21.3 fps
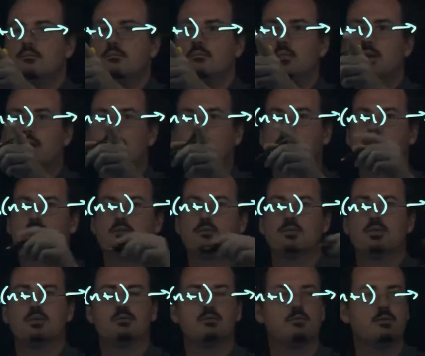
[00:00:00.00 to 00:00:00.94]
minus 2
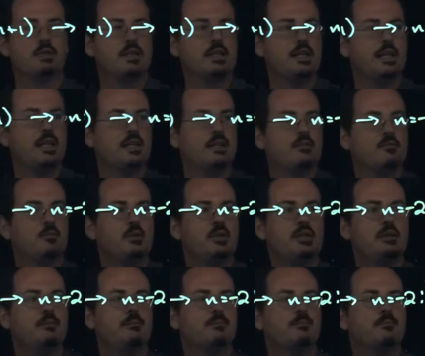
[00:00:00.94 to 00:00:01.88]
plus 1, we get negative
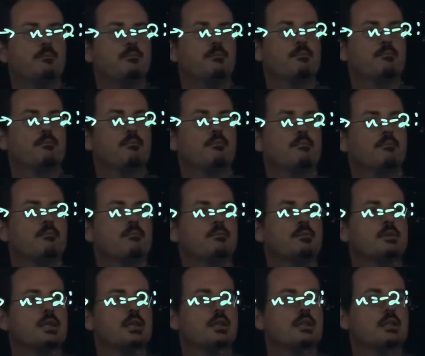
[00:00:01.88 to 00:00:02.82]
b,
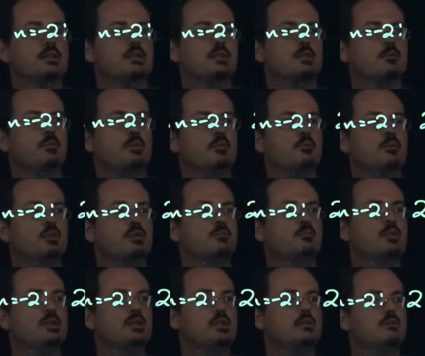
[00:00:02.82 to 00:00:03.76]
telling us that b must
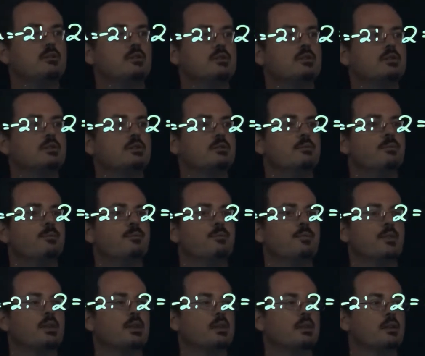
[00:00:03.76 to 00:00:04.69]
be equal to
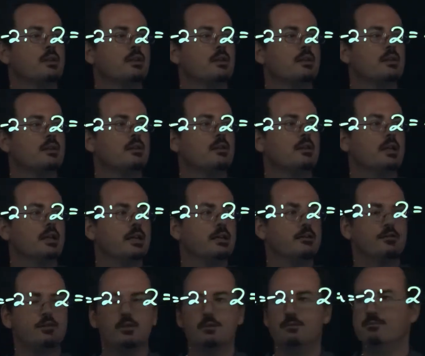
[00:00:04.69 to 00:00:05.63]

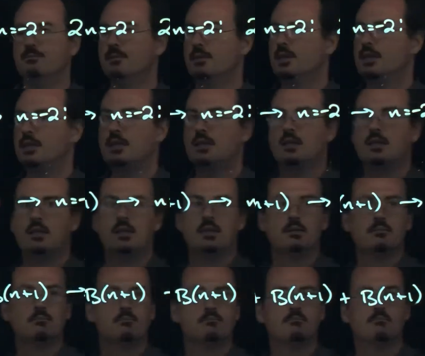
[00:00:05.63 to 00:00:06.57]
negative 2.
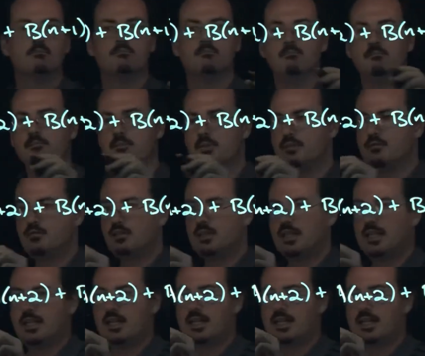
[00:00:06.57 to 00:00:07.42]
If we let